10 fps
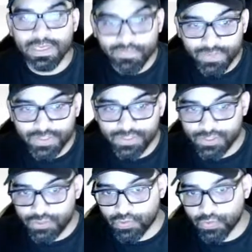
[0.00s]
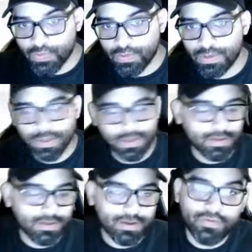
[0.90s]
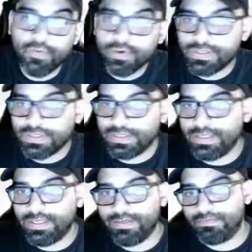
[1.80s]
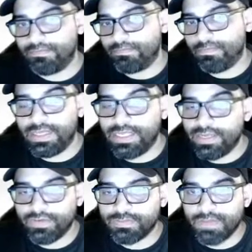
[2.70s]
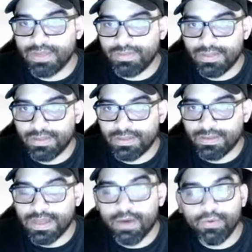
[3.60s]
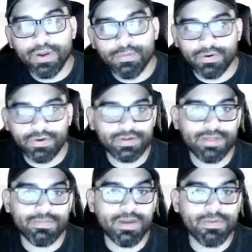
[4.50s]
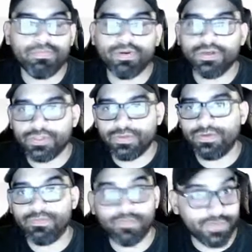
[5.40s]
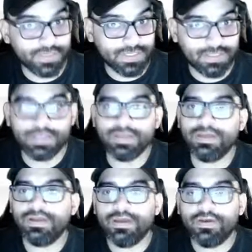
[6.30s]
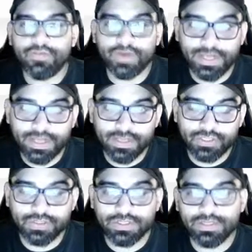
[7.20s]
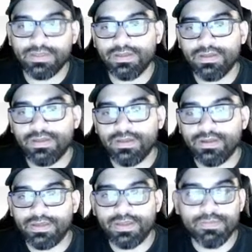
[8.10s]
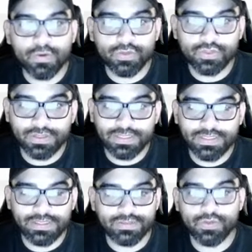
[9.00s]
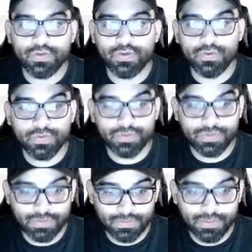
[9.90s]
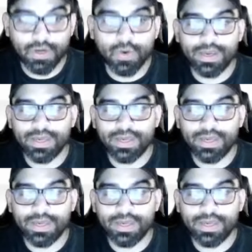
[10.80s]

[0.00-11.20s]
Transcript: this is true, unfortunately, many of us might be outnumbered and might be pressured physically, financially, emotionally to go ahead